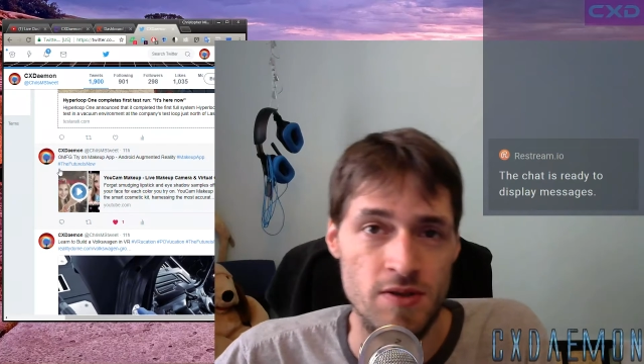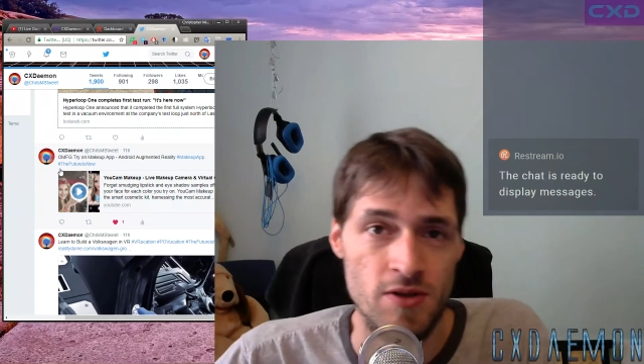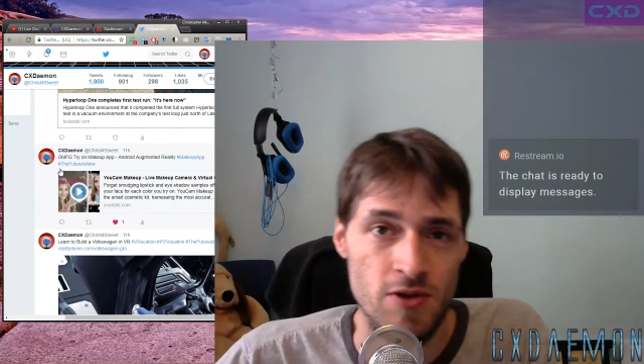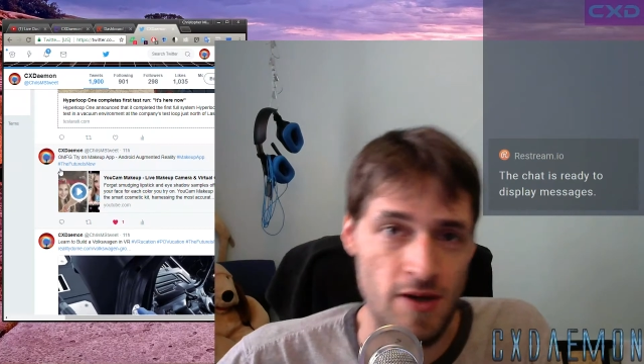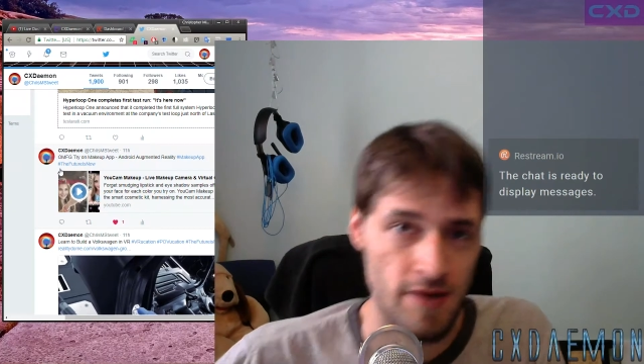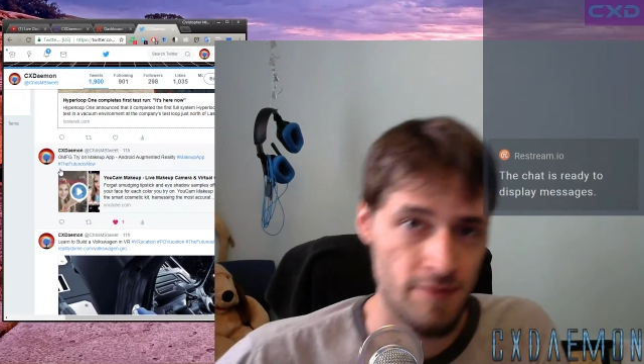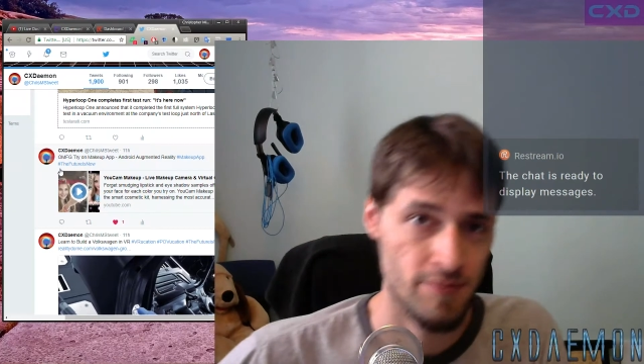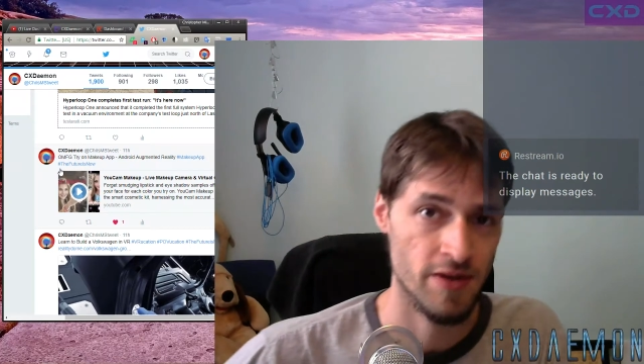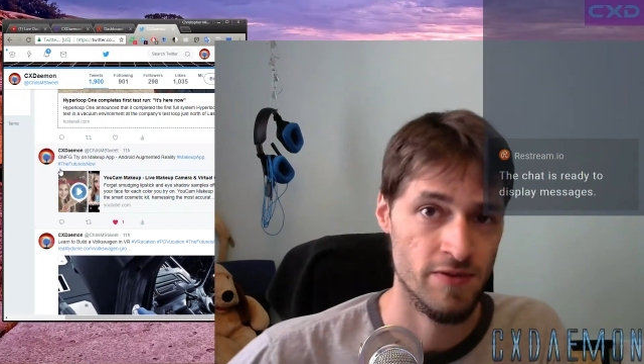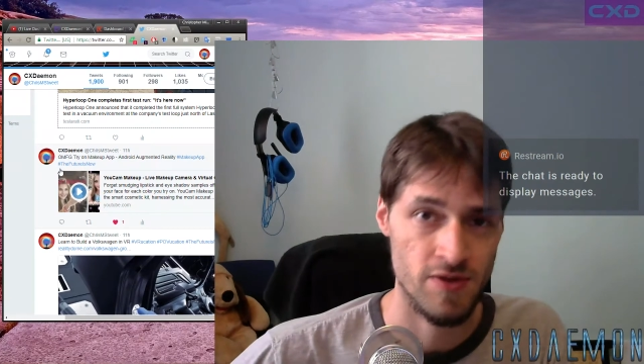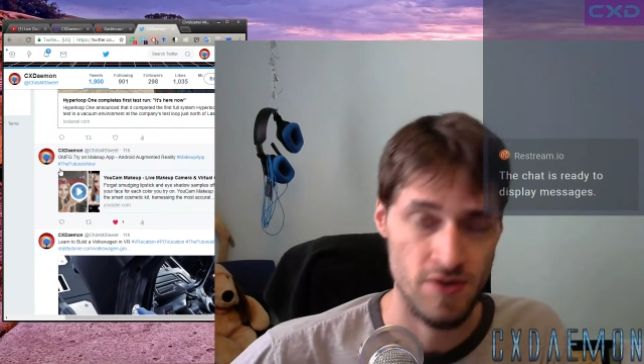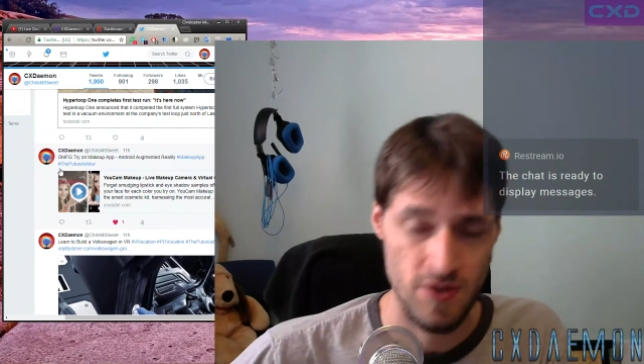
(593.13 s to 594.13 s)
go have
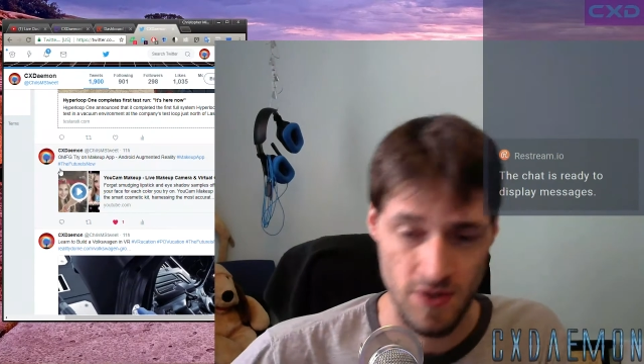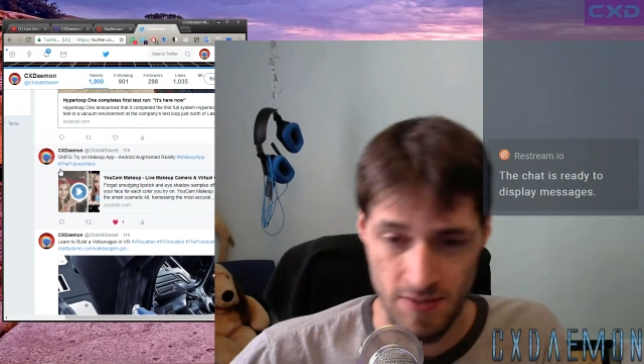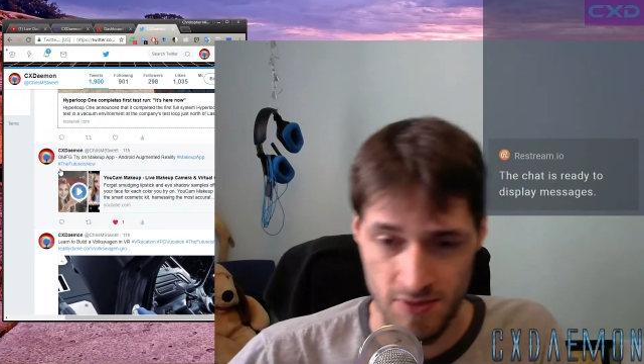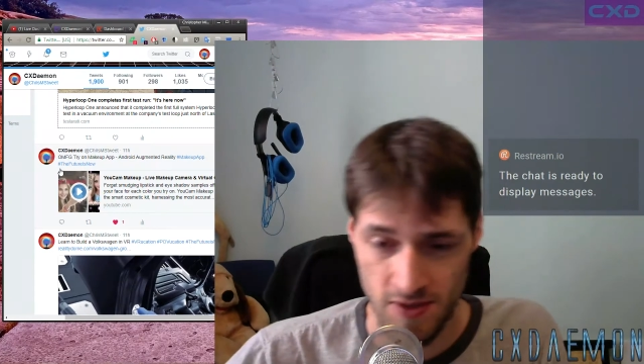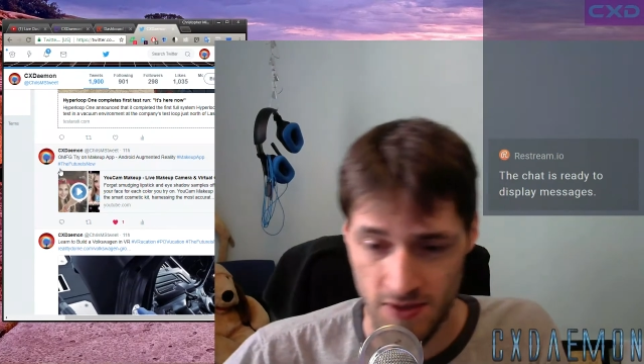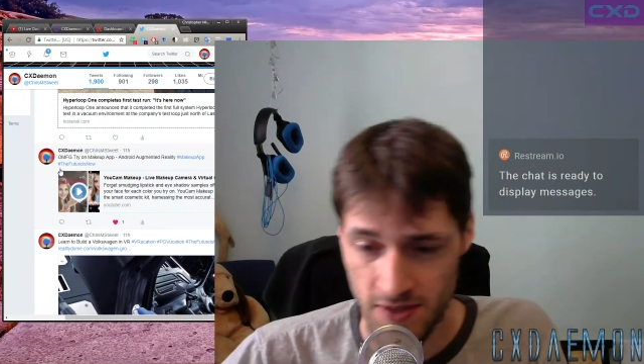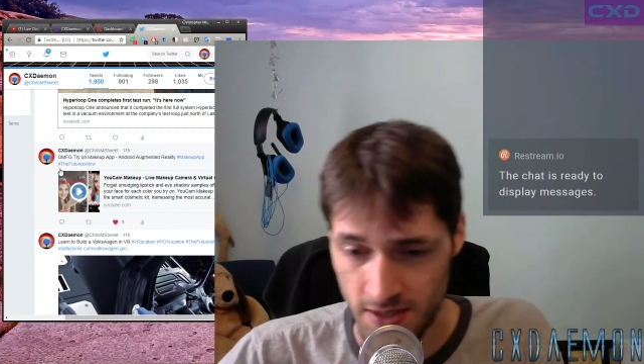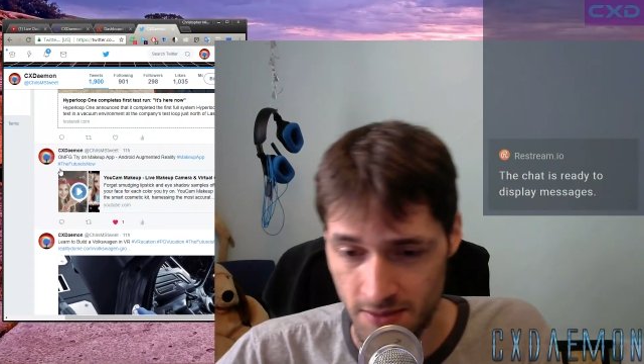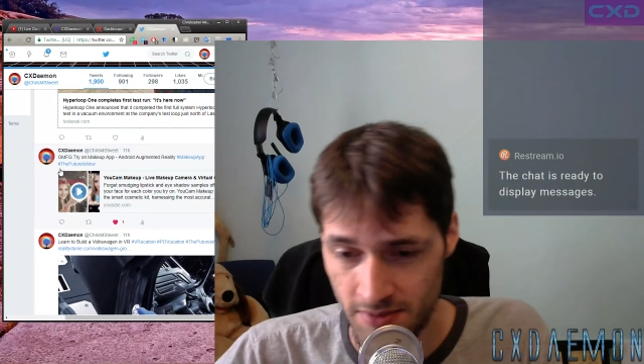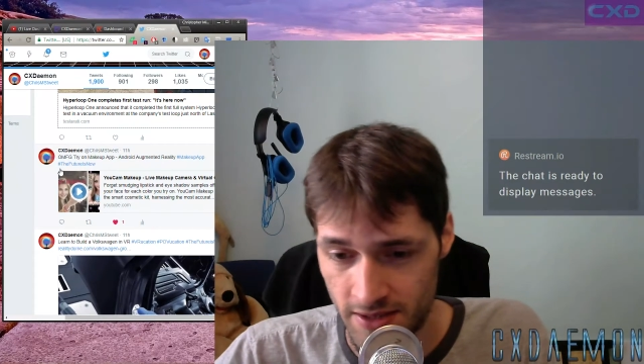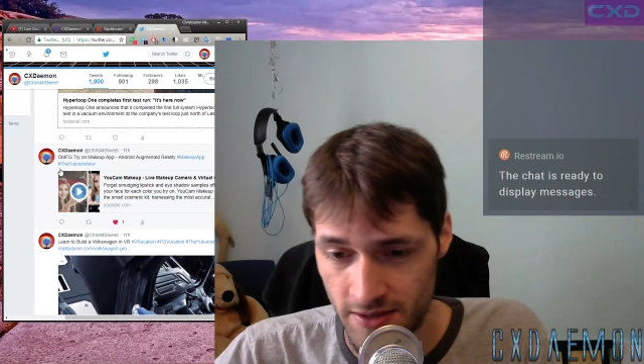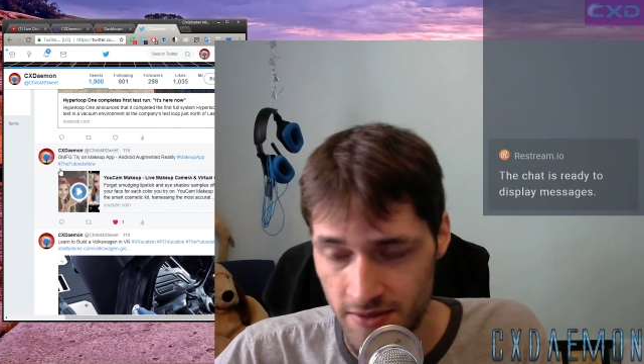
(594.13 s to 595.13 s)
breakfast on the opposite side of the
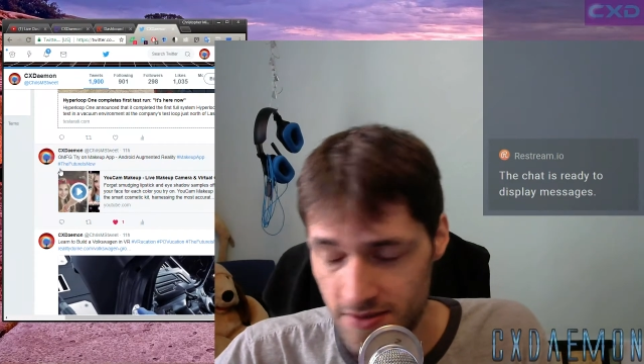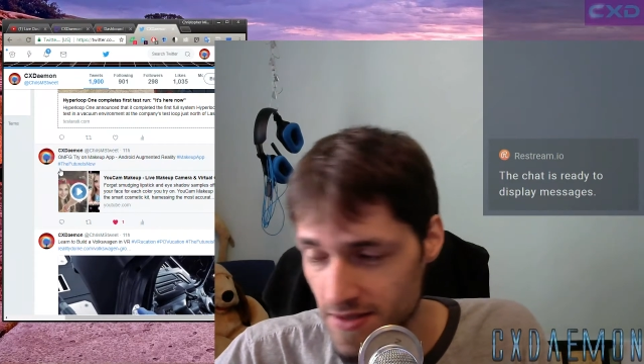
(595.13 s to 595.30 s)
planet,